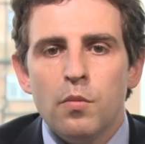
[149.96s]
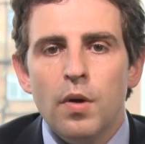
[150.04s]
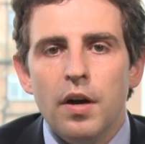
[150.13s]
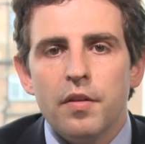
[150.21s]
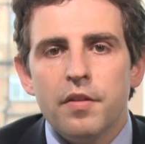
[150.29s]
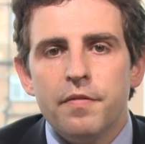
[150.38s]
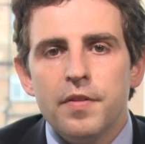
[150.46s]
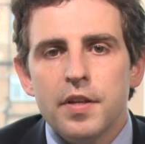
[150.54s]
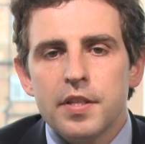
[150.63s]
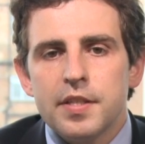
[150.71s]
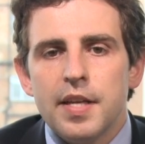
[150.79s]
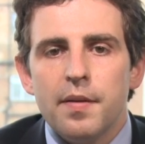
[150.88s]
Well, the
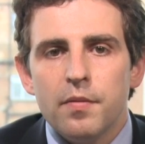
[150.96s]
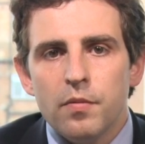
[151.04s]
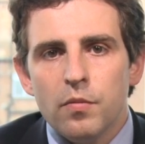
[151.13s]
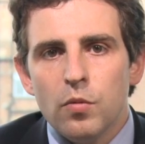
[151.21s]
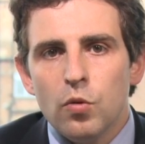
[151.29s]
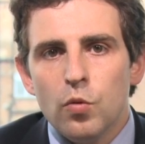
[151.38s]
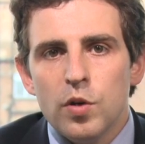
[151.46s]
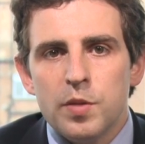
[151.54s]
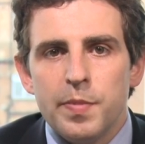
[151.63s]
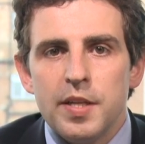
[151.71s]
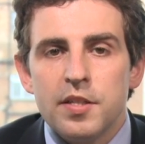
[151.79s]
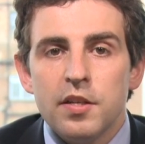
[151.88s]
first step will always
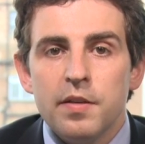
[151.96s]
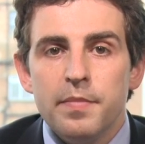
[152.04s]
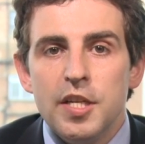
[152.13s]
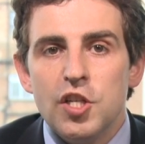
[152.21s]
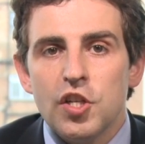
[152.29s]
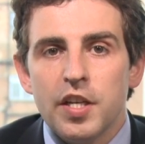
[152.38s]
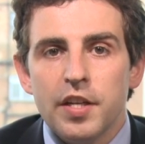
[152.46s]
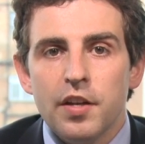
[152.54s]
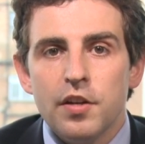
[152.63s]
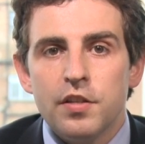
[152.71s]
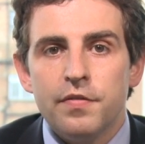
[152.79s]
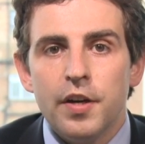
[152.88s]
be to immediately
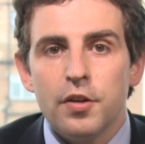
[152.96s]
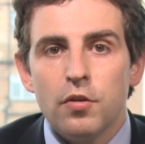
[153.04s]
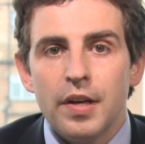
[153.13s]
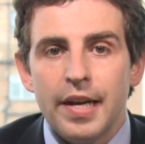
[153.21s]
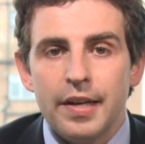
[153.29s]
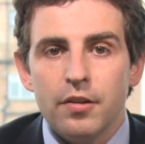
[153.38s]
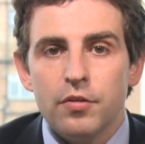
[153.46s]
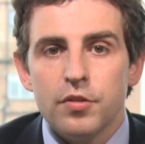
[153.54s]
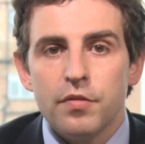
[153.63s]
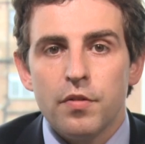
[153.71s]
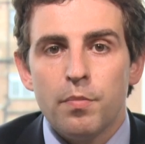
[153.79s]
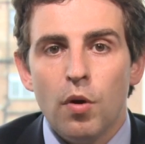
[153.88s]
notify your
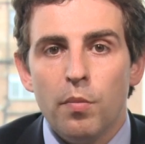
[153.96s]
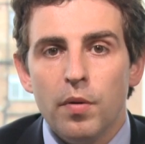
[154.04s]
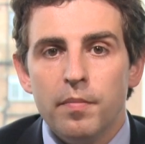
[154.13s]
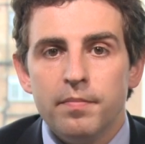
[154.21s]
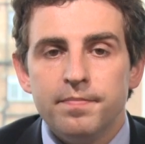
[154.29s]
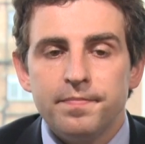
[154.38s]
landlord of the problem.